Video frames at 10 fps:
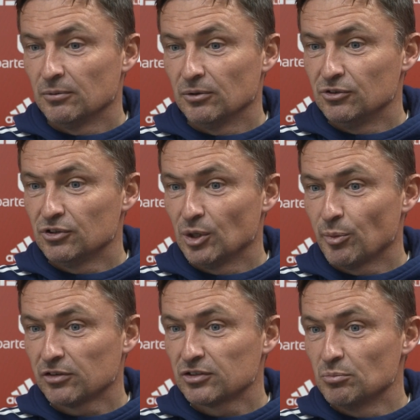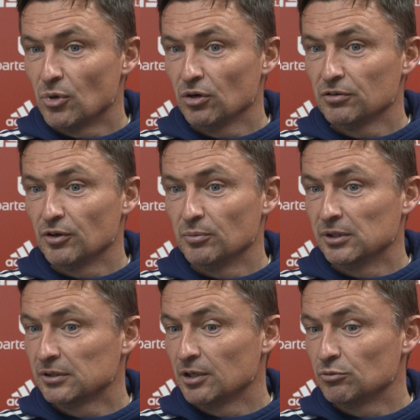We'll just keep asking more of them
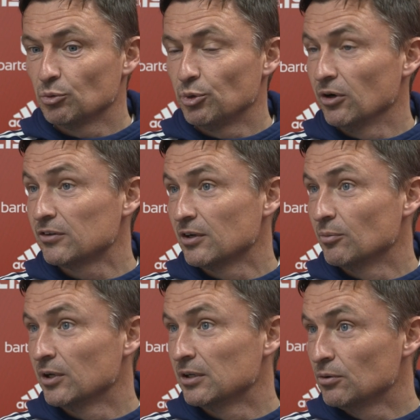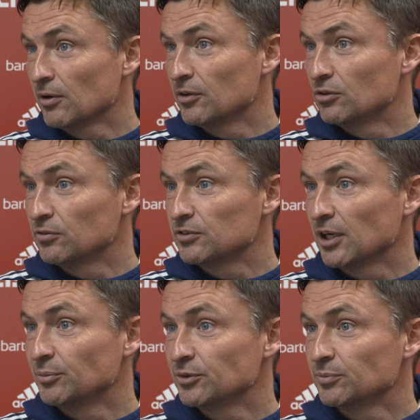and keep supporting them when they do have the tough
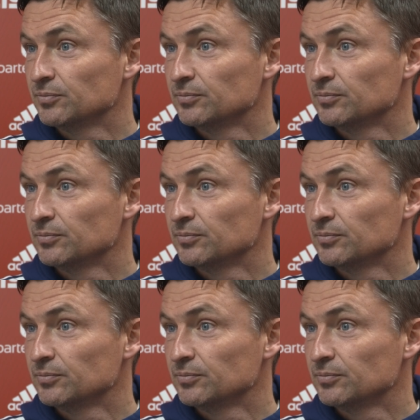times.